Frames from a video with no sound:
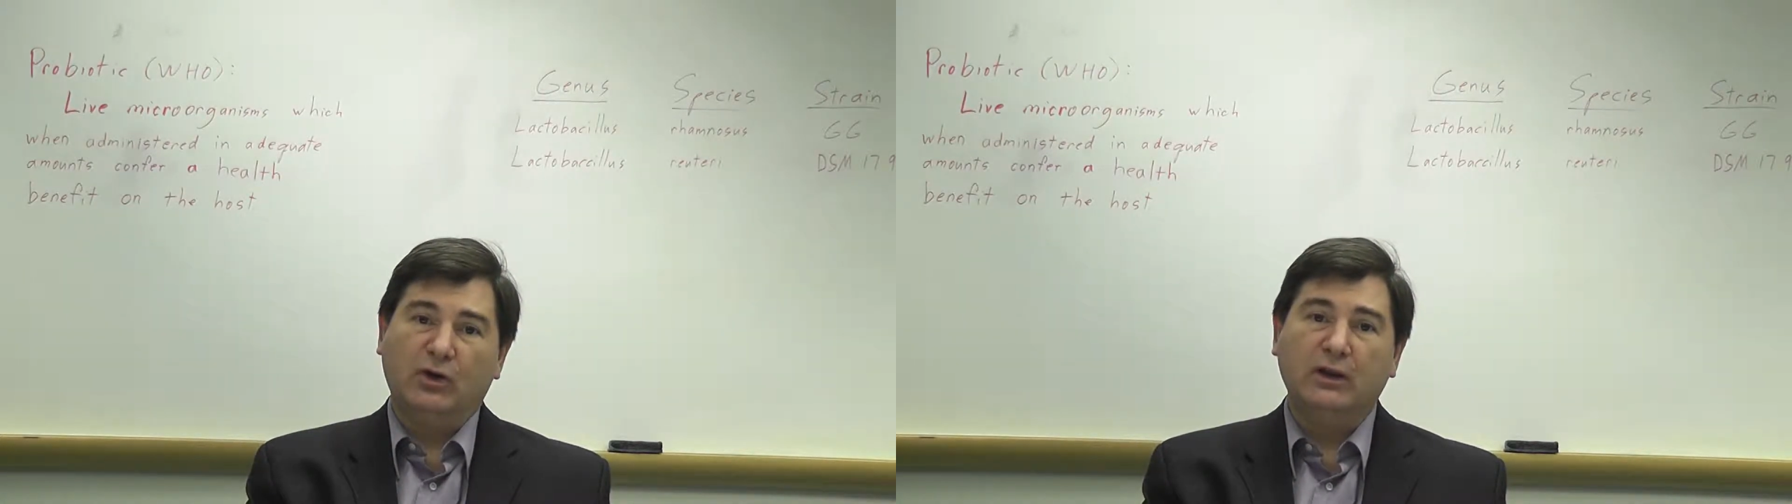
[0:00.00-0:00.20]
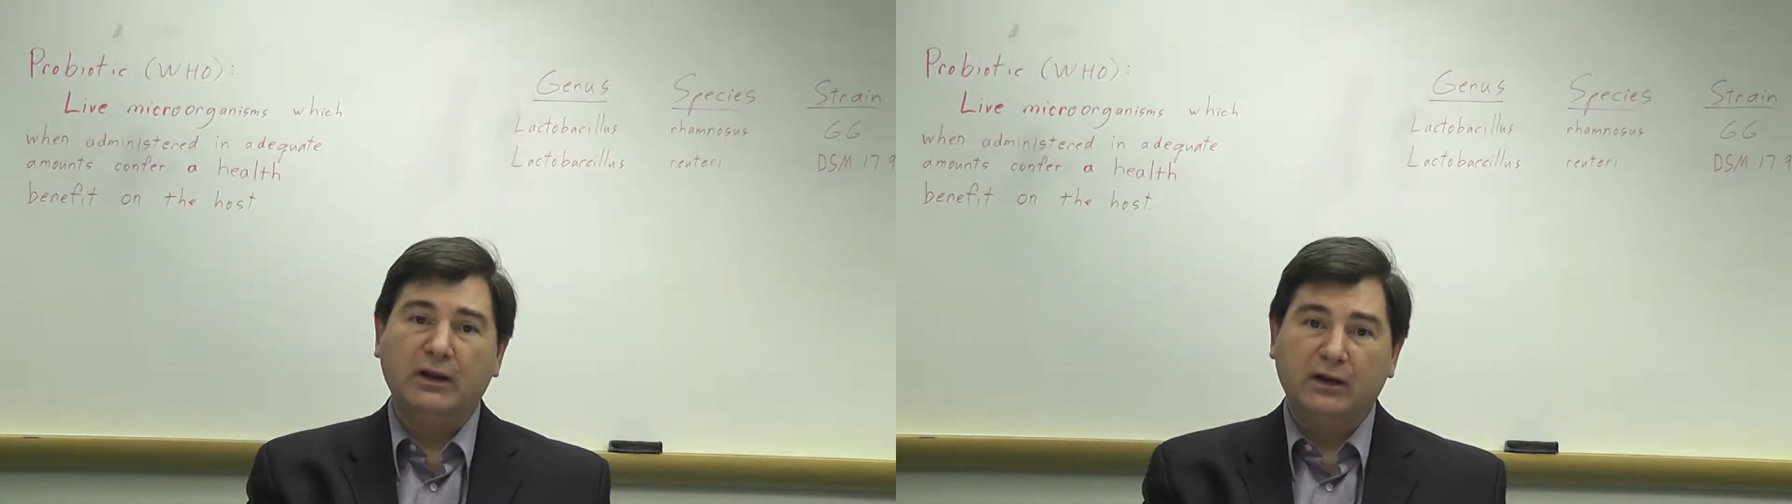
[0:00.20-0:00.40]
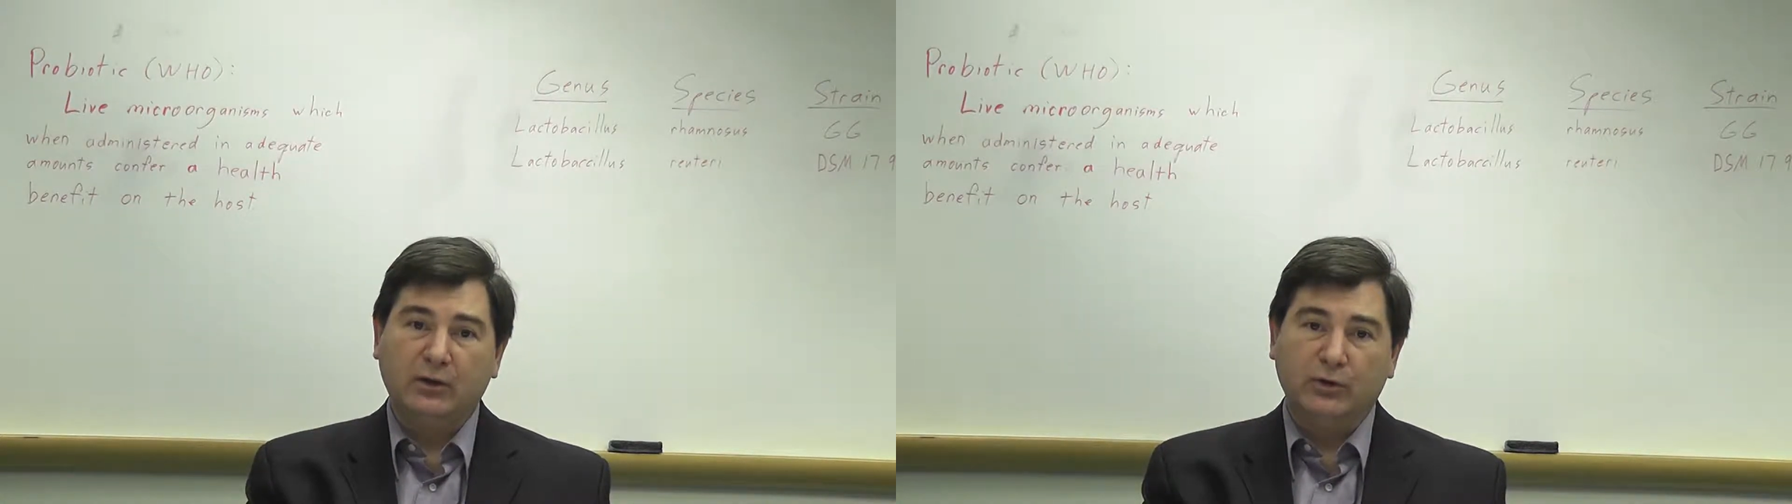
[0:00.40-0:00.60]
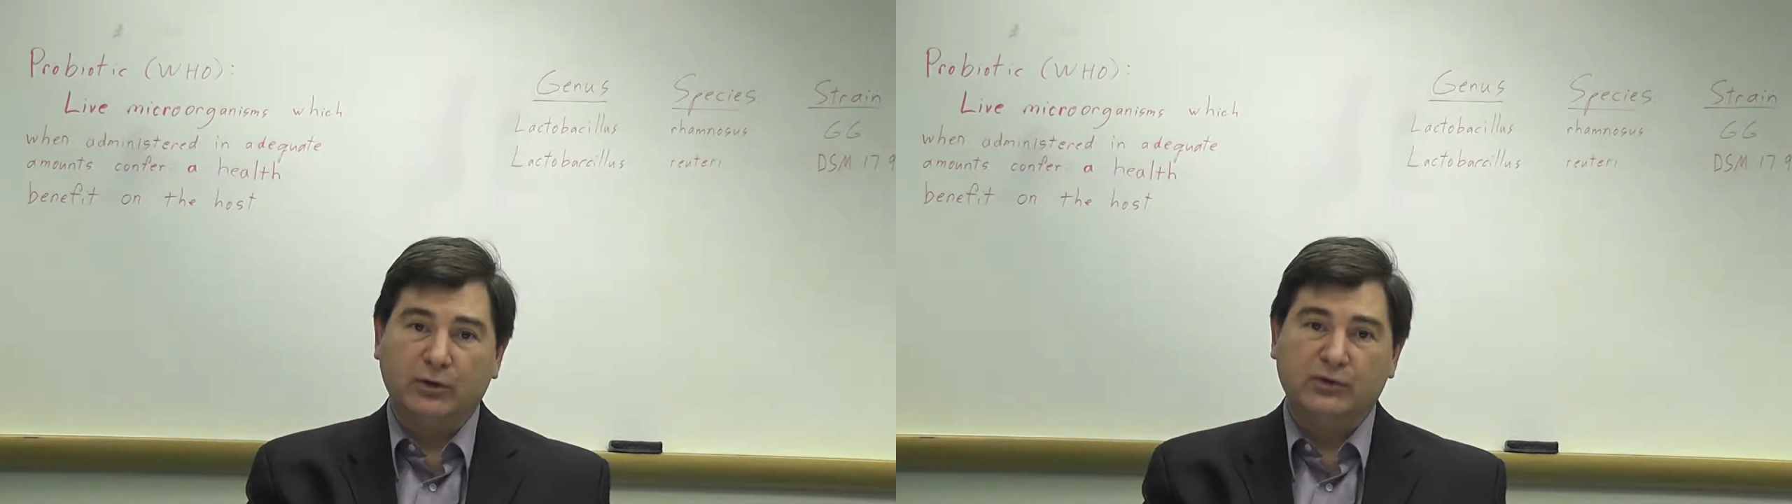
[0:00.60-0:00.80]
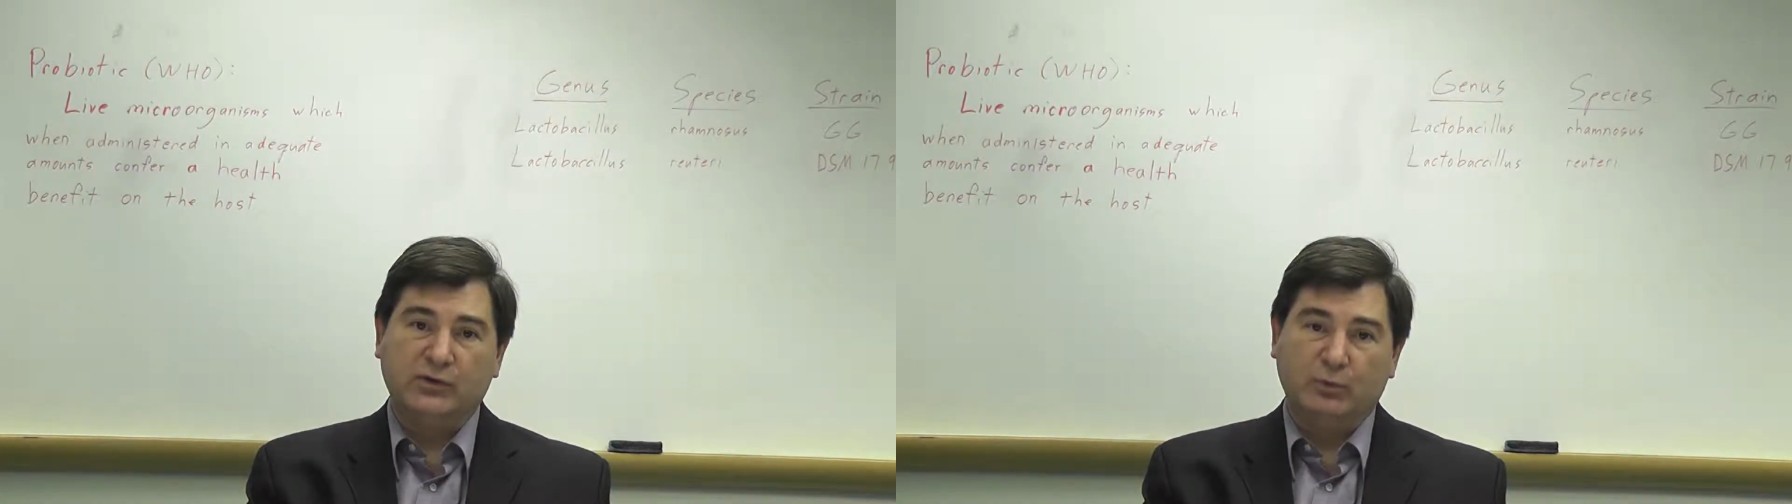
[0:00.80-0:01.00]
clinical
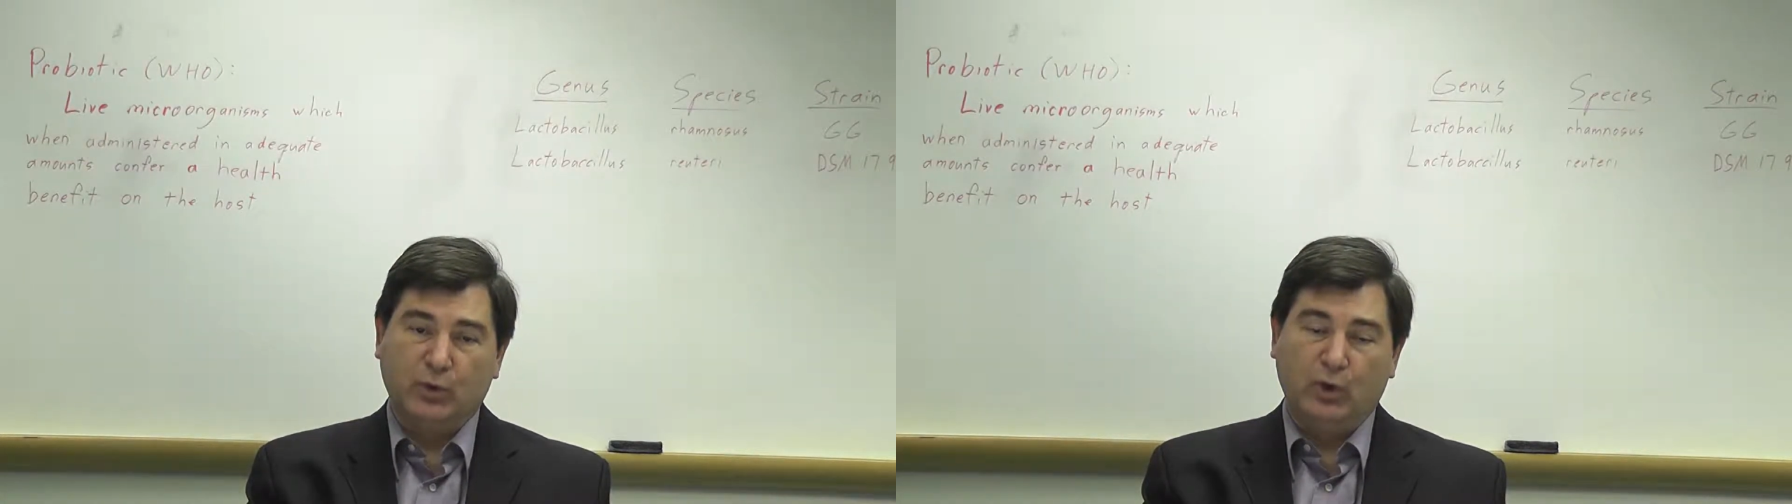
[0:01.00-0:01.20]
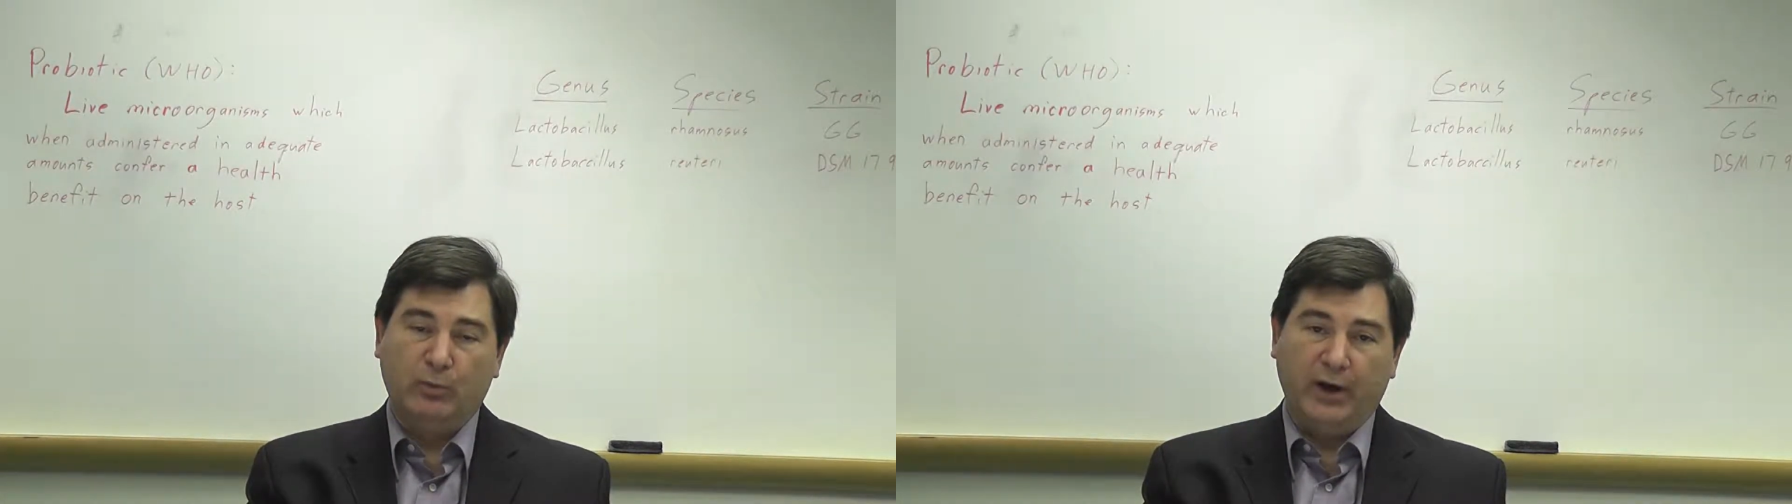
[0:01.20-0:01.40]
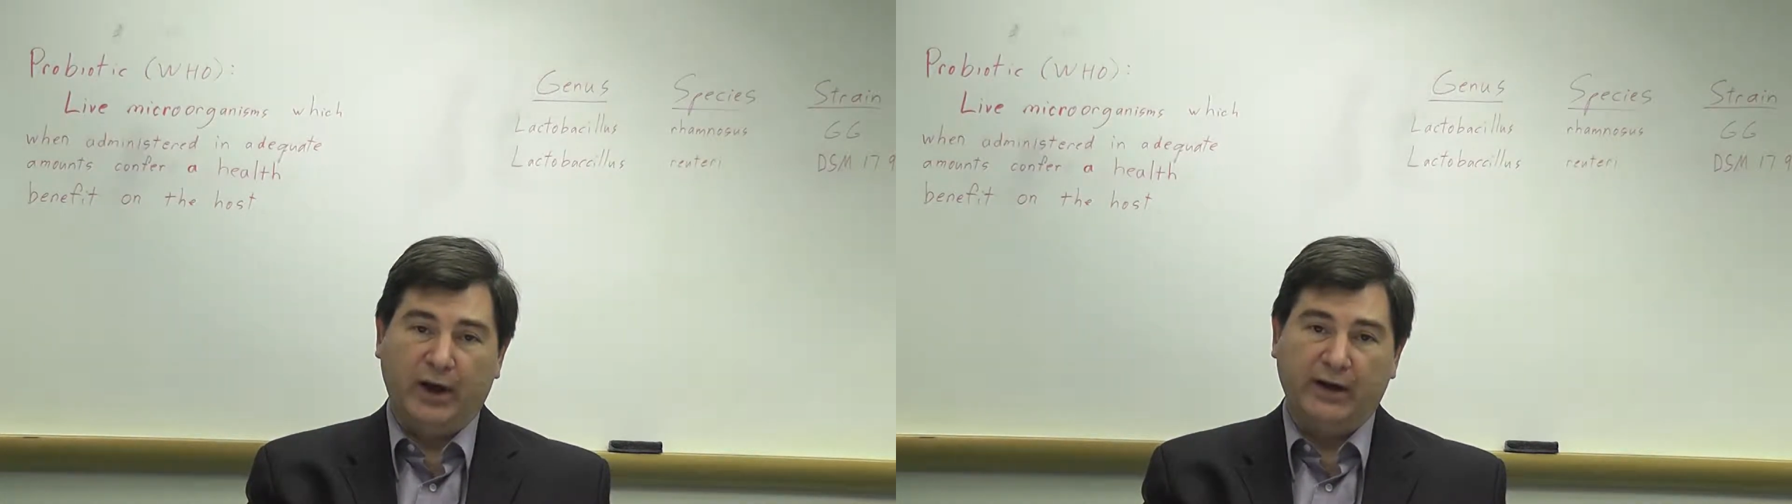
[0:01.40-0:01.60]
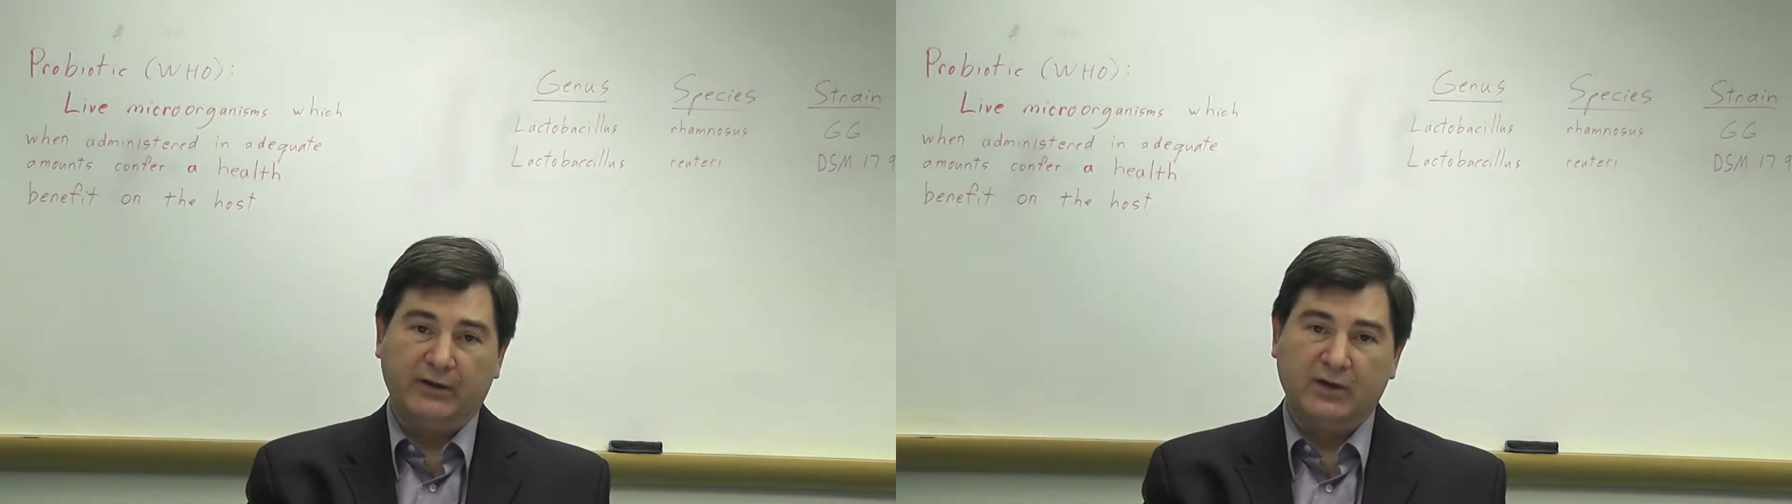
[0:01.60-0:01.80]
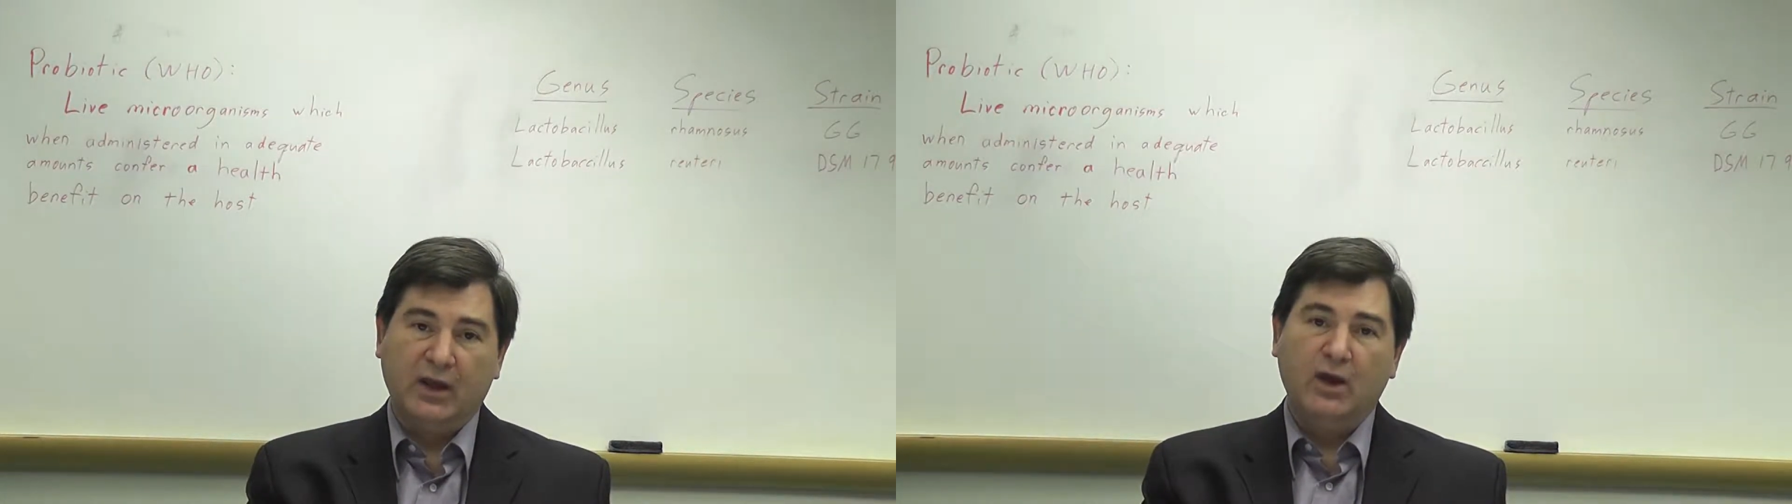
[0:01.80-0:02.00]
use of probiotics,